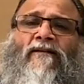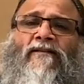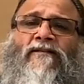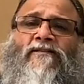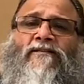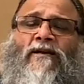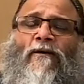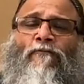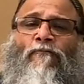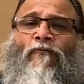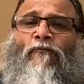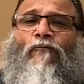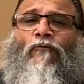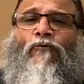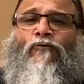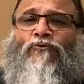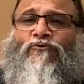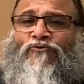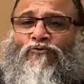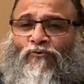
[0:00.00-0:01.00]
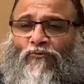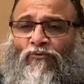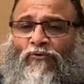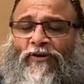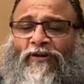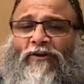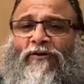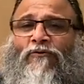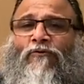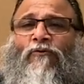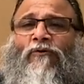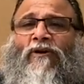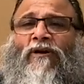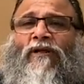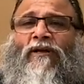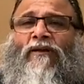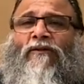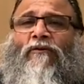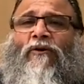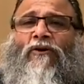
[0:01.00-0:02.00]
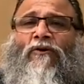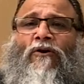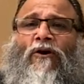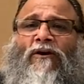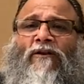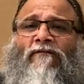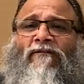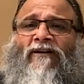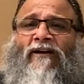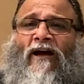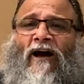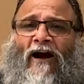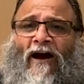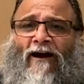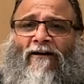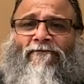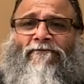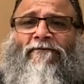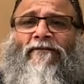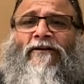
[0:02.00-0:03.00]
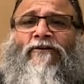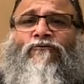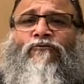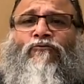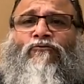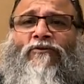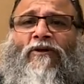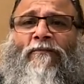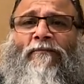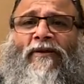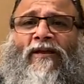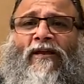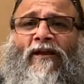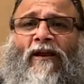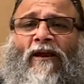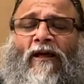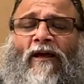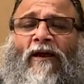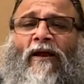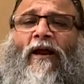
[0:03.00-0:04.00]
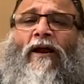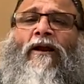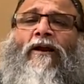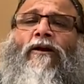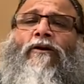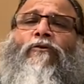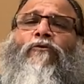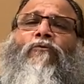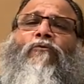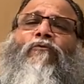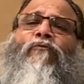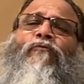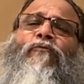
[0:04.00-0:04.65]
Some foods you eat only, you are not even halfway through the meal and you